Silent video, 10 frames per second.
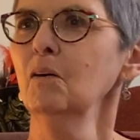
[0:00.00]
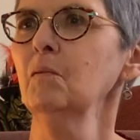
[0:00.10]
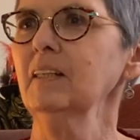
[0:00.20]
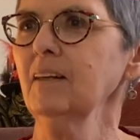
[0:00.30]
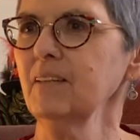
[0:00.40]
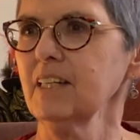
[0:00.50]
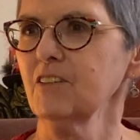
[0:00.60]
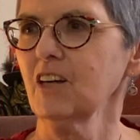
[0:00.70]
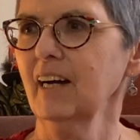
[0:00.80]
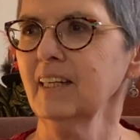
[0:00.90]
Well, when I was
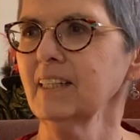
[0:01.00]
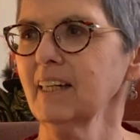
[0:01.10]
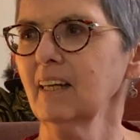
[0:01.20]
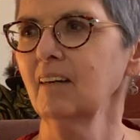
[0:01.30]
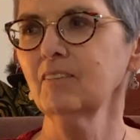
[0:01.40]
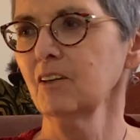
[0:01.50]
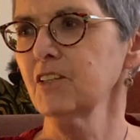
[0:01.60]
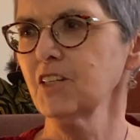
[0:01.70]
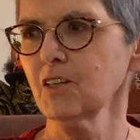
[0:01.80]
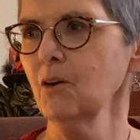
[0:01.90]
a child, I've
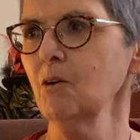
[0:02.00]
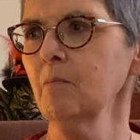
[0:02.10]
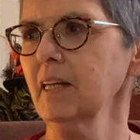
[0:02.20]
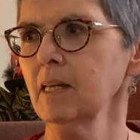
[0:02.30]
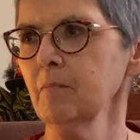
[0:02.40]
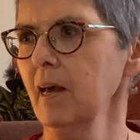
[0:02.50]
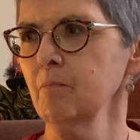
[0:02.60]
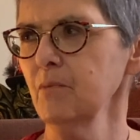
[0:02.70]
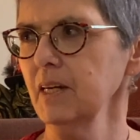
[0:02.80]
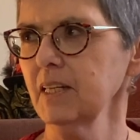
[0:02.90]
got so many
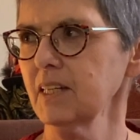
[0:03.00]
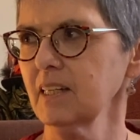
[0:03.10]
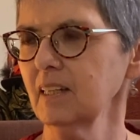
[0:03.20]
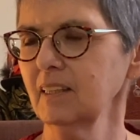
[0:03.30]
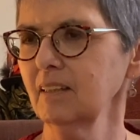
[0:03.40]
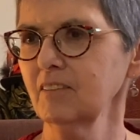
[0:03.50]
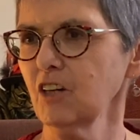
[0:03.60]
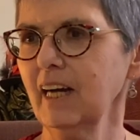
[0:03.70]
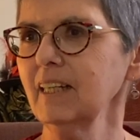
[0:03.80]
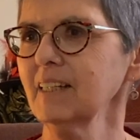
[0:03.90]
memories, a
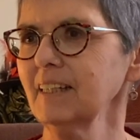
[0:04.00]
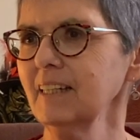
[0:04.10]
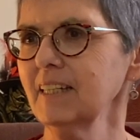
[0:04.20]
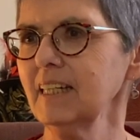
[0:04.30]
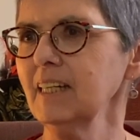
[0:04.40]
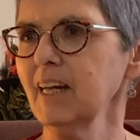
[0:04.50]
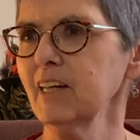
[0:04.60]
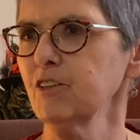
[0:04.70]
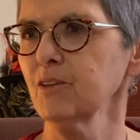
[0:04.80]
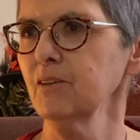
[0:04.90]
child and a
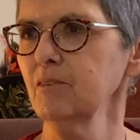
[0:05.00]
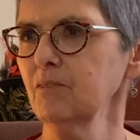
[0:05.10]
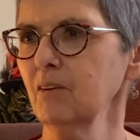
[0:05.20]
teenager,